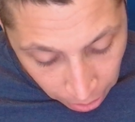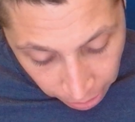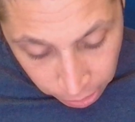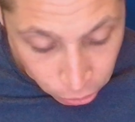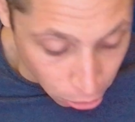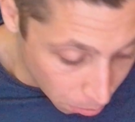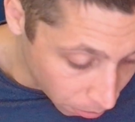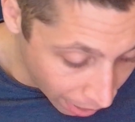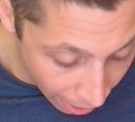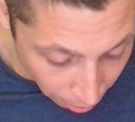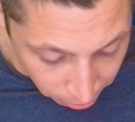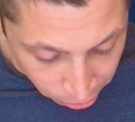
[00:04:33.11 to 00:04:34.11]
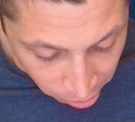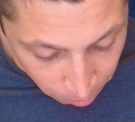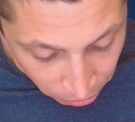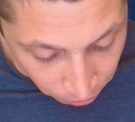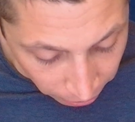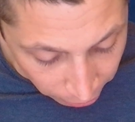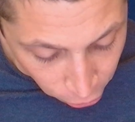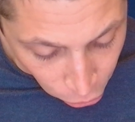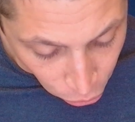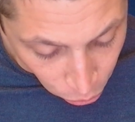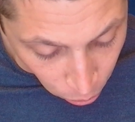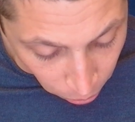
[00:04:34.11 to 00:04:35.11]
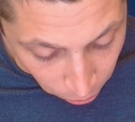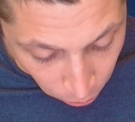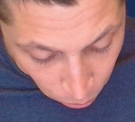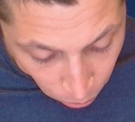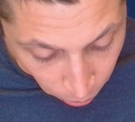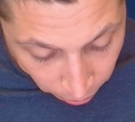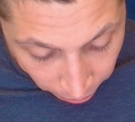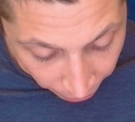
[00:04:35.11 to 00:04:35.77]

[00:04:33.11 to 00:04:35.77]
now I could zoom around and just be really sure, or